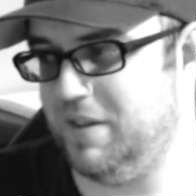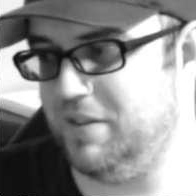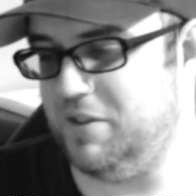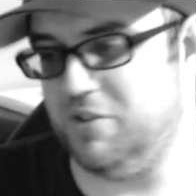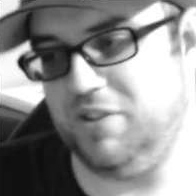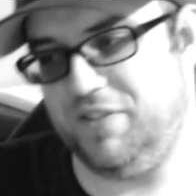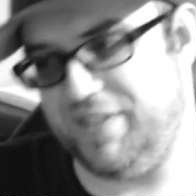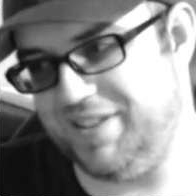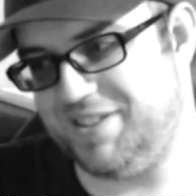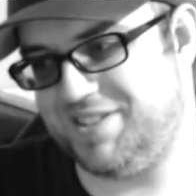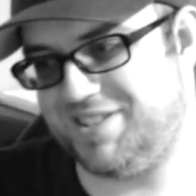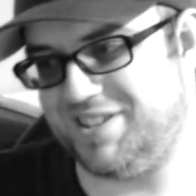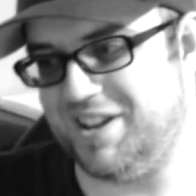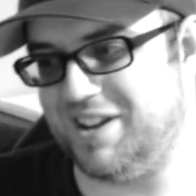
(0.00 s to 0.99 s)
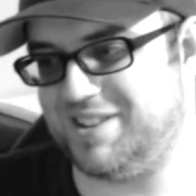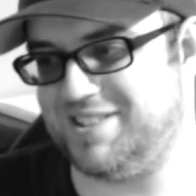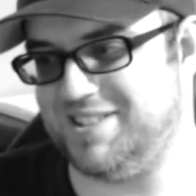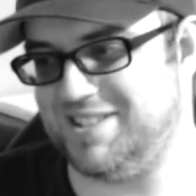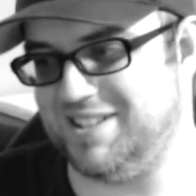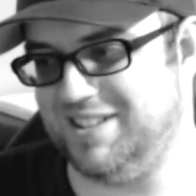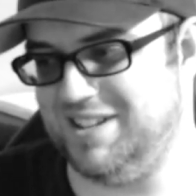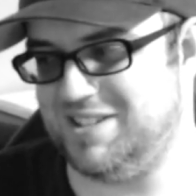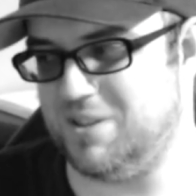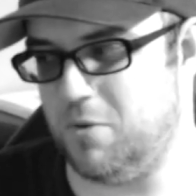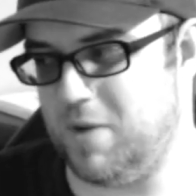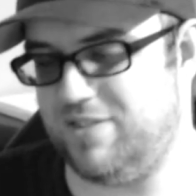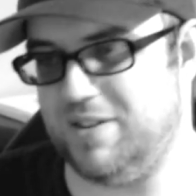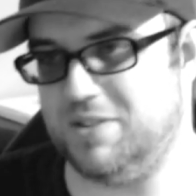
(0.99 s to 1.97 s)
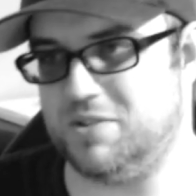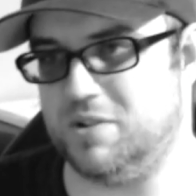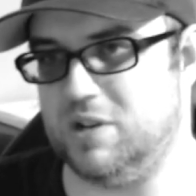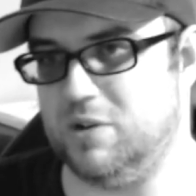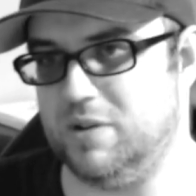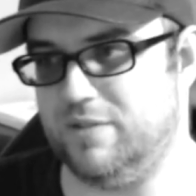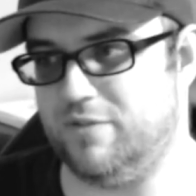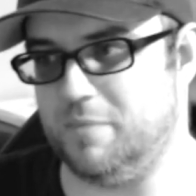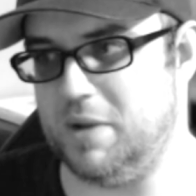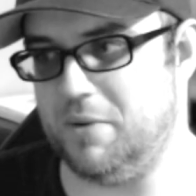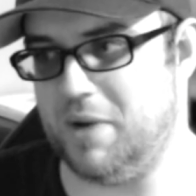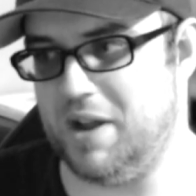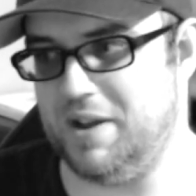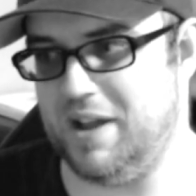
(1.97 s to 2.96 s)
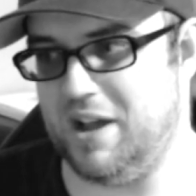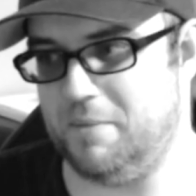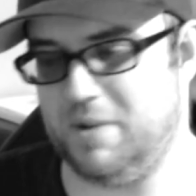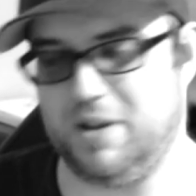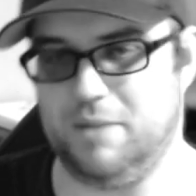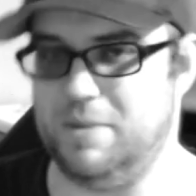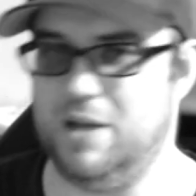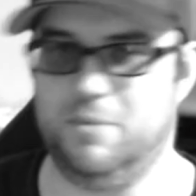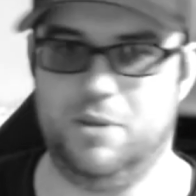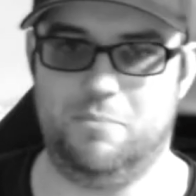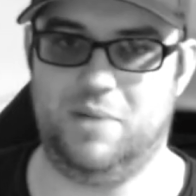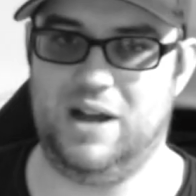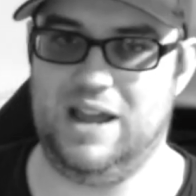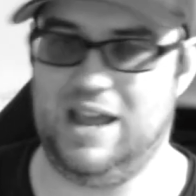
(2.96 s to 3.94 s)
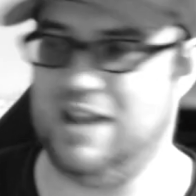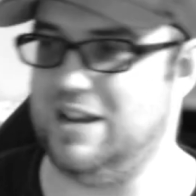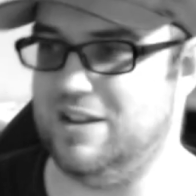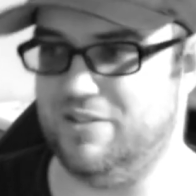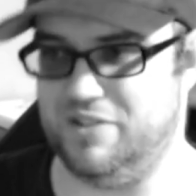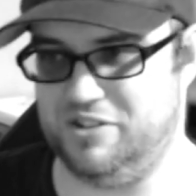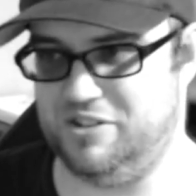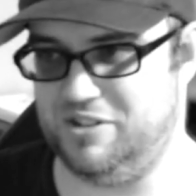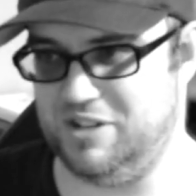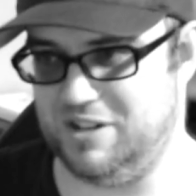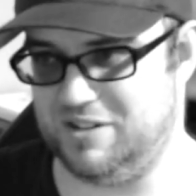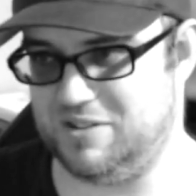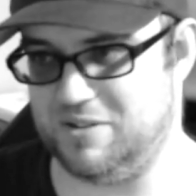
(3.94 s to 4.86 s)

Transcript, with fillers: The only thing that sucks is at least the way things are going for me right now. I'm not going to be able to buy any of this shit.